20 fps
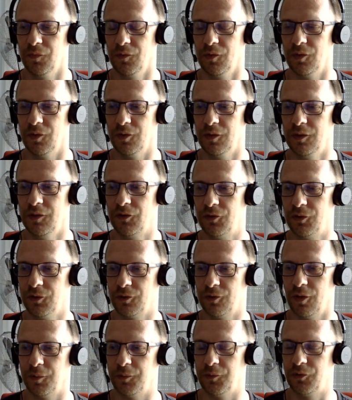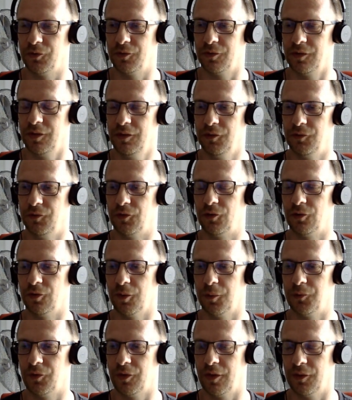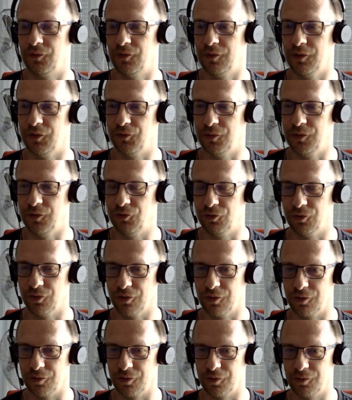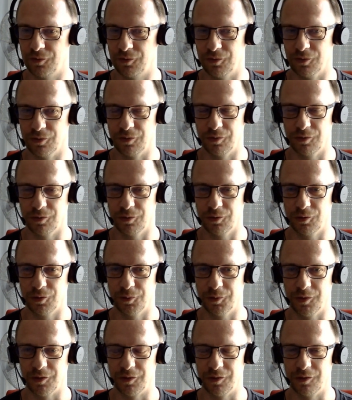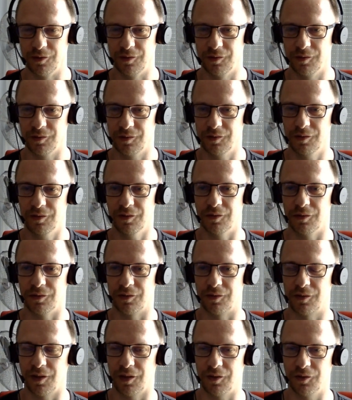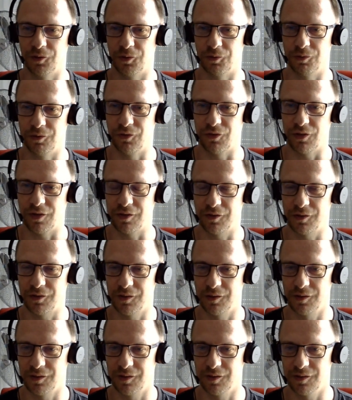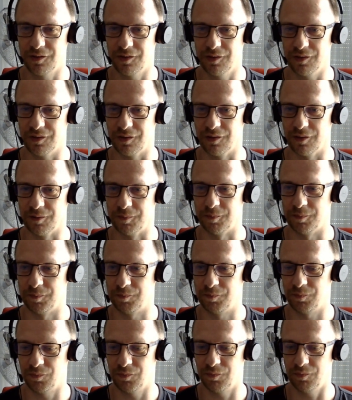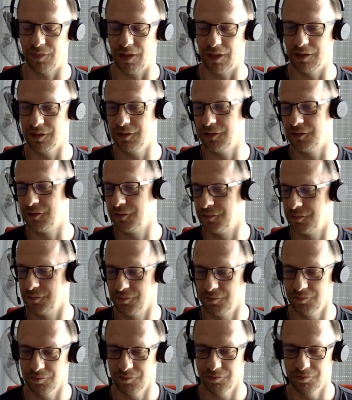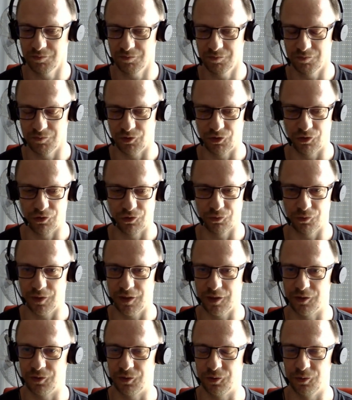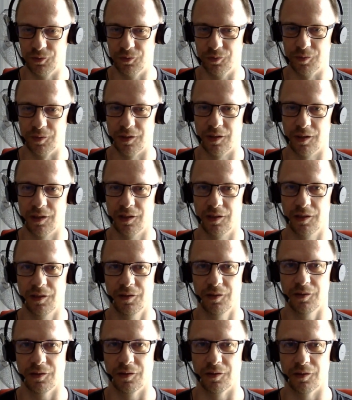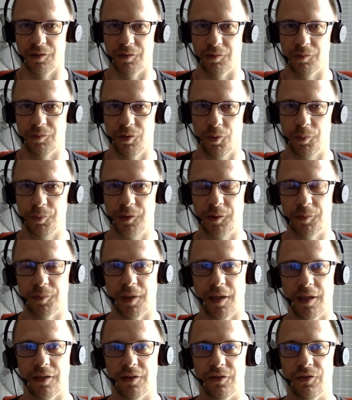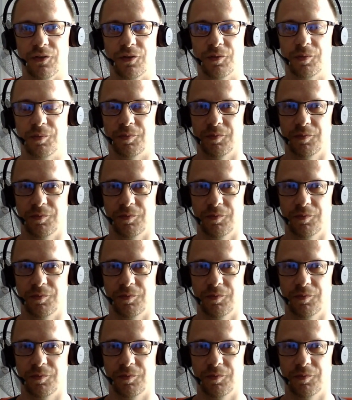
The histograms, native histograms, have this feature called automated counter reset handling, which is a way to optimize